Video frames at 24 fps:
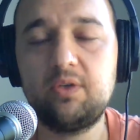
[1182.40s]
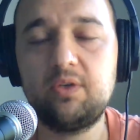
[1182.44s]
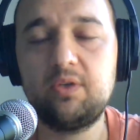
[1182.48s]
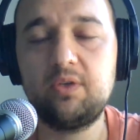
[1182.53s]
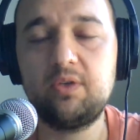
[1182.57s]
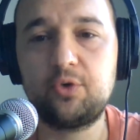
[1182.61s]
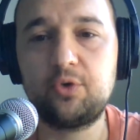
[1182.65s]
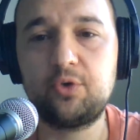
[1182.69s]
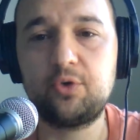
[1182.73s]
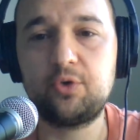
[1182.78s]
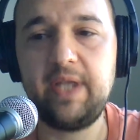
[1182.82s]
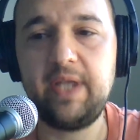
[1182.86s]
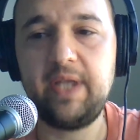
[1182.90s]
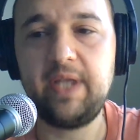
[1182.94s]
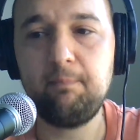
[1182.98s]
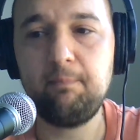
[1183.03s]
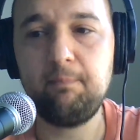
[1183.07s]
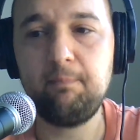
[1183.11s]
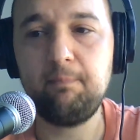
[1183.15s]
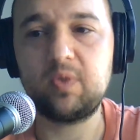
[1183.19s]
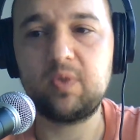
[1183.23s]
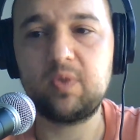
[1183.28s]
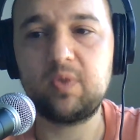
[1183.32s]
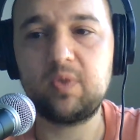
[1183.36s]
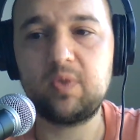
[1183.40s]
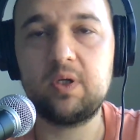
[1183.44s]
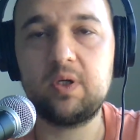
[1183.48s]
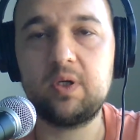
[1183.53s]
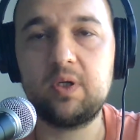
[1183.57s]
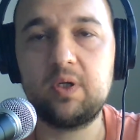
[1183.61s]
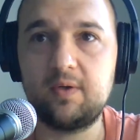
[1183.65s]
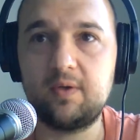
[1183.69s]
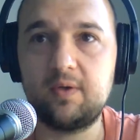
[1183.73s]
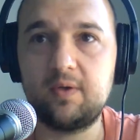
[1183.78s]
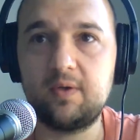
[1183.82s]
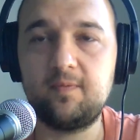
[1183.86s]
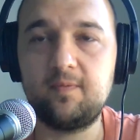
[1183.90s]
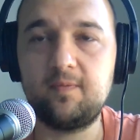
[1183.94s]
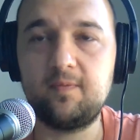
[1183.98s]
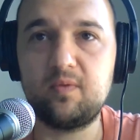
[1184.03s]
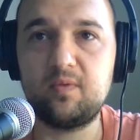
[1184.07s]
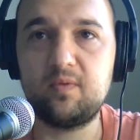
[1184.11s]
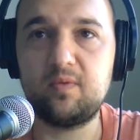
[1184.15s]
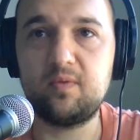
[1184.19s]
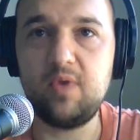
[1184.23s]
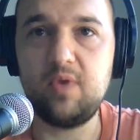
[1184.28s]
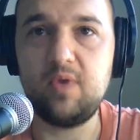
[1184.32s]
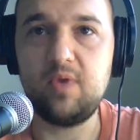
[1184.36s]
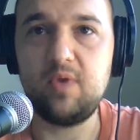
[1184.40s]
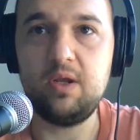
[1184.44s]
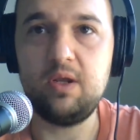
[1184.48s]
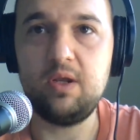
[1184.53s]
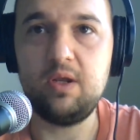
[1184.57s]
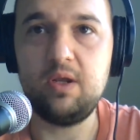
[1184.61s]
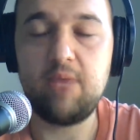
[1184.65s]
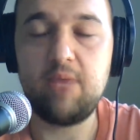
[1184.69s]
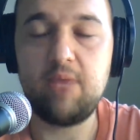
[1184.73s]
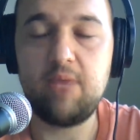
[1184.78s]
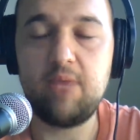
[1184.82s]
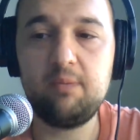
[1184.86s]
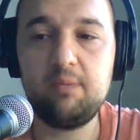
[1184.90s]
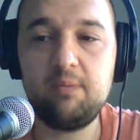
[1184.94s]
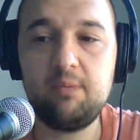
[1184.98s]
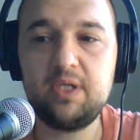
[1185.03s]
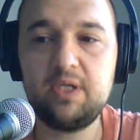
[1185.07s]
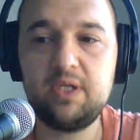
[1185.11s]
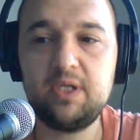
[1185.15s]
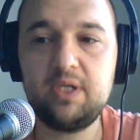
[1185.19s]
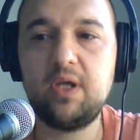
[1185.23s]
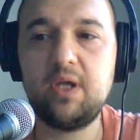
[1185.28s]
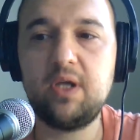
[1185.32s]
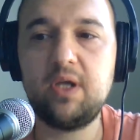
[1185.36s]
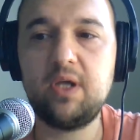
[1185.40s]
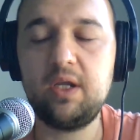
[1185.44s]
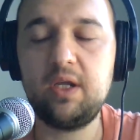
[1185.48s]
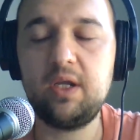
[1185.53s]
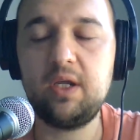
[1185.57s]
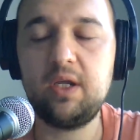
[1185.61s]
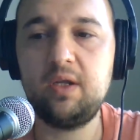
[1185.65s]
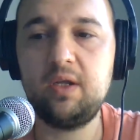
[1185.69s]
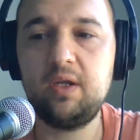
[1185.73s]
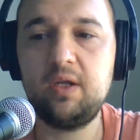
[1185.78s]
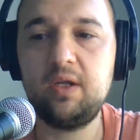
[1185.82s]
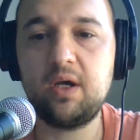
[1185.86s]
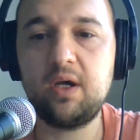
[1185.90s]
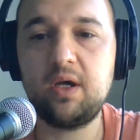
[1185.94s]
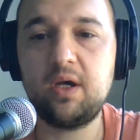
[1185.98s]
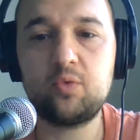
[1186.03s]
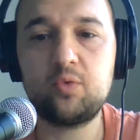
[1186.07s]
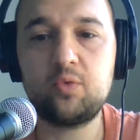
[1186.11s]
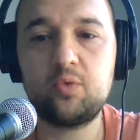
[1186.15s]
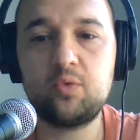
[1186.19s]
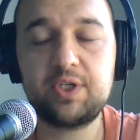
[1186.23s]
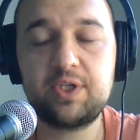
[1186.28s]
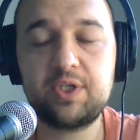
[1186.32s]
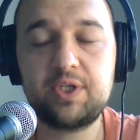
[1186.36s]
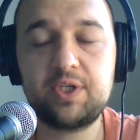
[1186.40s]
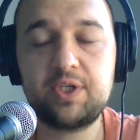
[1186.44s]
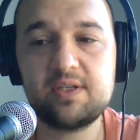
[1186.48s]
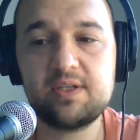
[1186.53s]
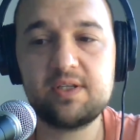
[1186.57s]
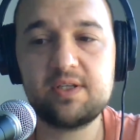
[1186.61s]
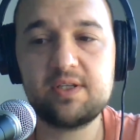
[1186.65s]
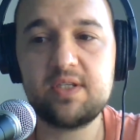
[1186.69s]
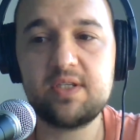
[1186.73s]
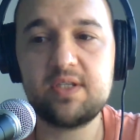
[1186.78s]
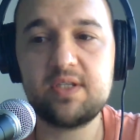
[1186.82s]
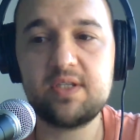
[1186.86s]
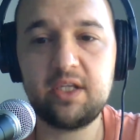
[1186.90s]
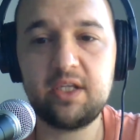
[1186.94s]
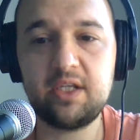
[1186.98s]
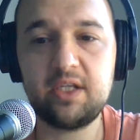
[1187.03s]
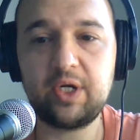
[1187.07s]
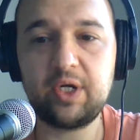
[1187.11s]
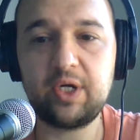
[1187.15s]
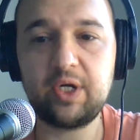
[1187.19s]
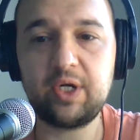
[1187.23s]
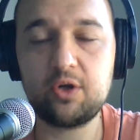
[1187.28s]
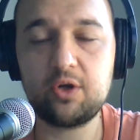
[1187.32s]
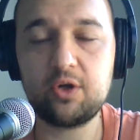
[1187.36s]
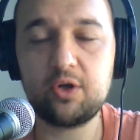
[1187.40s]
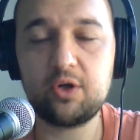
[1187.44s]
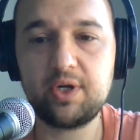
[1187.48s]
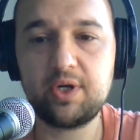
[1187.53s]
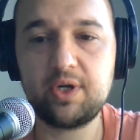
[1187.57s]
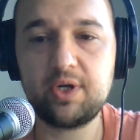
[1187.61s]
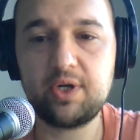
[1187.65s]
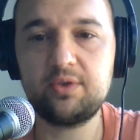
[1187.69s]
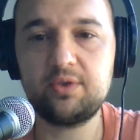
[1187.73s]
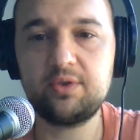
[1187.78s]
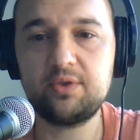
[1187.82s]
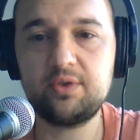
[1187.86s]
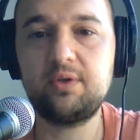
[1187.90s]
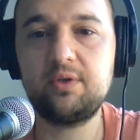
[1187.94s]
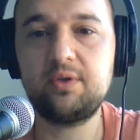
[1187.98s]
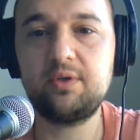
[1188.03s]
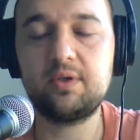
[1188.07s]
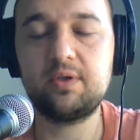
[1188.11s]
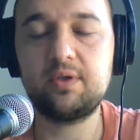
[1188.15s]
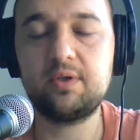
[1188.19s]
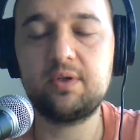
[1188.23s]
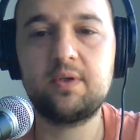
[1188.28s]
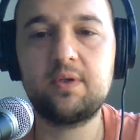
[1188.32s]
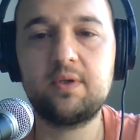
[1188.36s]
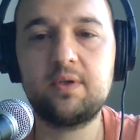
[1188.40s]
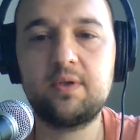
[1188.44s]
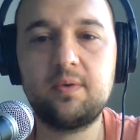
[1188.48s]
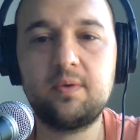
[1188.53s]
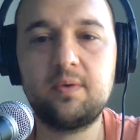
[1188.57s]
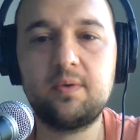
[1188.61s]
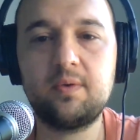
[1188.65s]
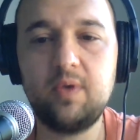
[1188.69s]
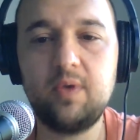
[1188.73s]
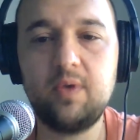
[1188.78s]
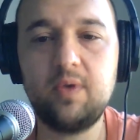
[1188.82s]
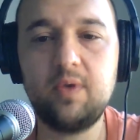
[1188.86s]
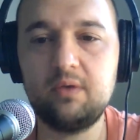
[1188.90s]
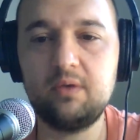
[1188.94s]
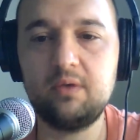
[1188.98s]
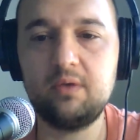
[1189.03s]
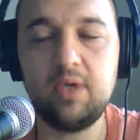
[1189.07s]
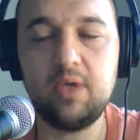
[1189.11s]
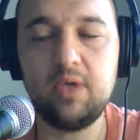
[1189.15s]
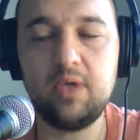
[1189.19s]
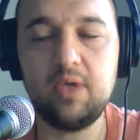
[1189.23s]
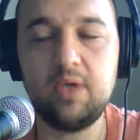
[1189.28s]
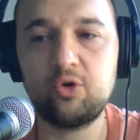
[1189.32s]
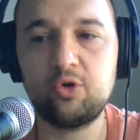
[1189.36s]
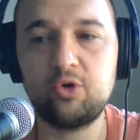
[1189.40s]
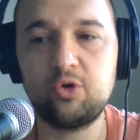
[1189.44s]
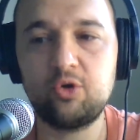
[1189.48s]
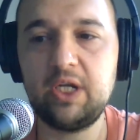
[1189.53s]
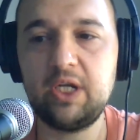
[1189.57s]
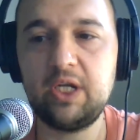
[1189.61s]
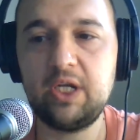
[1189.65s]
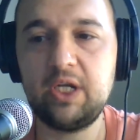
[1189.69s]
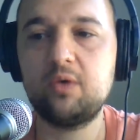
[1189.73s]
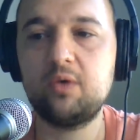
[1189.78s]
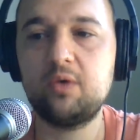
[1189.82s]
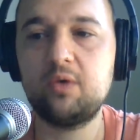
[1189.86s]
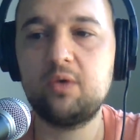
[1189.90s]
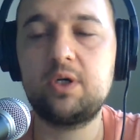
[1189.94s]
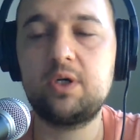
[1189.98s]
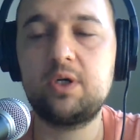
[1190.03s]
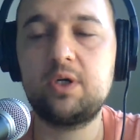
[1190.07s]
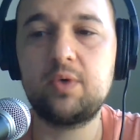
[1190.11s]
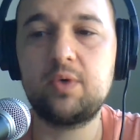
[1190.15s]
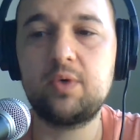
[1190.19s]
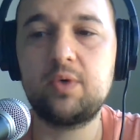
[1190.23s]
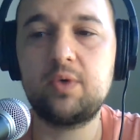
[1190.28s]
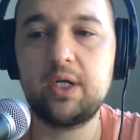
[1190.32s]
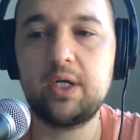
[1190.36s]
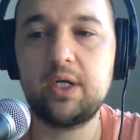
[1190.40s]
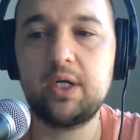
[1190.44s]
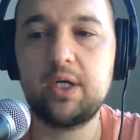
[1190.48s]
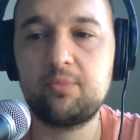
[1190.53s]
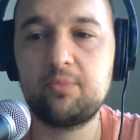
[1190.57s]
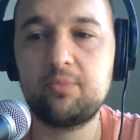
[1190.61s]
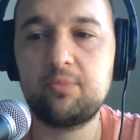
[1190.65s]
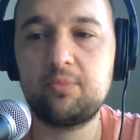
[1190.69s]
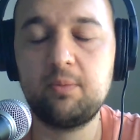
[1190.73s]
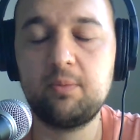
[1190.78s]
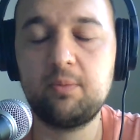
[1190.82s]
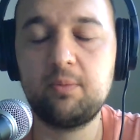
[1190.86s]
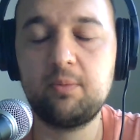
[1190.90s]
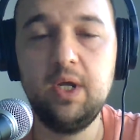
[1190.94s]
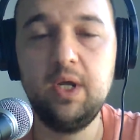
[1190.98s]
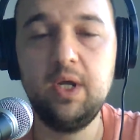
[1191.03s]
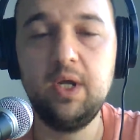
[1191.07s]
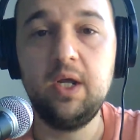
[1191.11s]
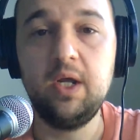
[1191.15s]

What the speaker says: for them, in my opinion, I worked as a designer and contractor in Romania, where I come from,